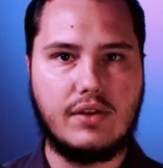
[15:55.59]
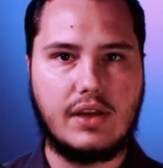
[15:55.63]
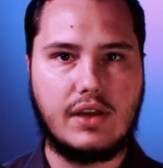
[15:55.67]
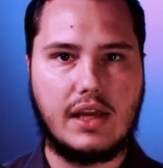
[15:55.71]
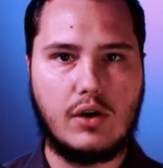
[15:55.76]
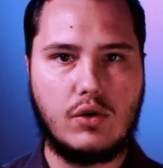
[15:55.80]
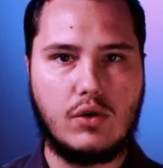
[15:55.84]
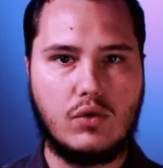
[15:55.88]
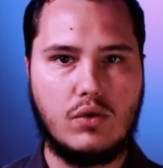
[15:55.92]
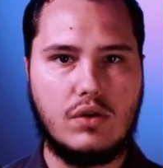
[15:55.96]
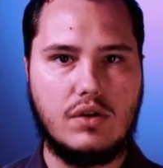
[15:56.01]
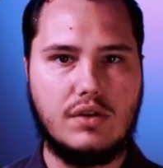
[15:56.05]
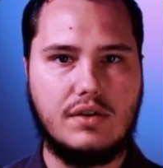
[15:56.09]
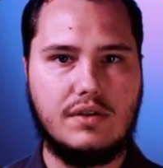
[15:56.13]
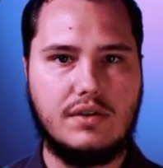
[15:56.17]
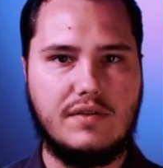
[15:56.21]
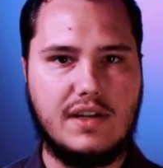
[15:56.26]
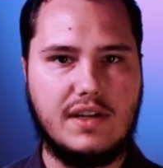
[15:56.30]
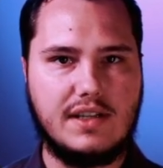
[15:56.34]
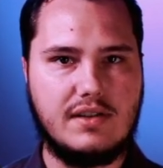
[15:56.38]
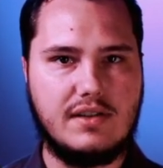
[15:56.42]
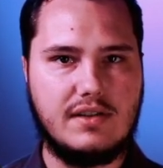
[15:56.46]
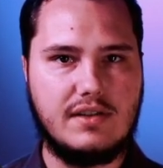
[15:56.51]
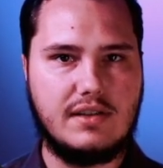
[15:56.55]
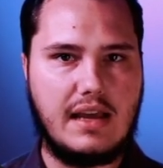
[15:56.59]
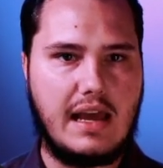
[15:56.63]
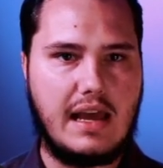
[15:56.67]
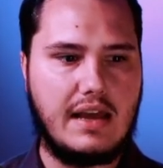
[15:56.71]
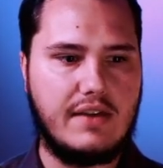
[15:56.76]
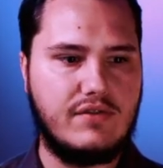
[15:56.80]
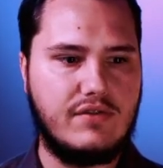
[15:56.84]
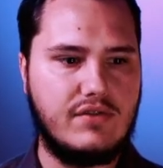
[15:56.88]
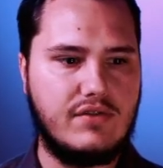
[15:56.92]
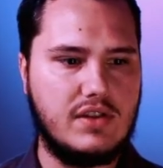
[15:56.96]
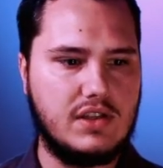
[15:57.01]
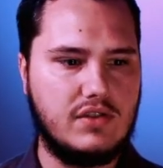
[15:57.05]
CharaChorder devices
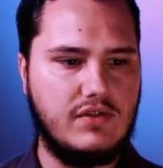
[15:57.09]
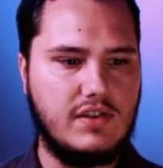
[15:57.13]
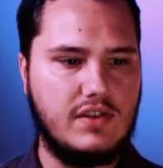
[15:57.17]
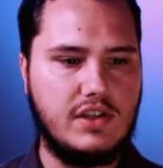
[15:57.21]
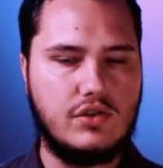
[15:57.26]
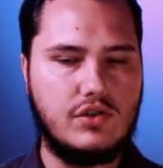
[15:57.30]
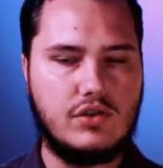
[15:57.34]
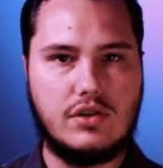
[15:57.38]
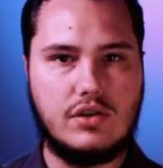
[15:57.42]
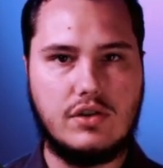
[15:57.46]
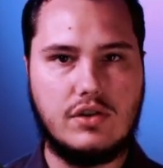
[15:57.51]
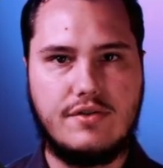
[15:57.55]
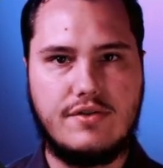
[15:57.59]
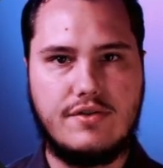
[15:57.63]
have this feature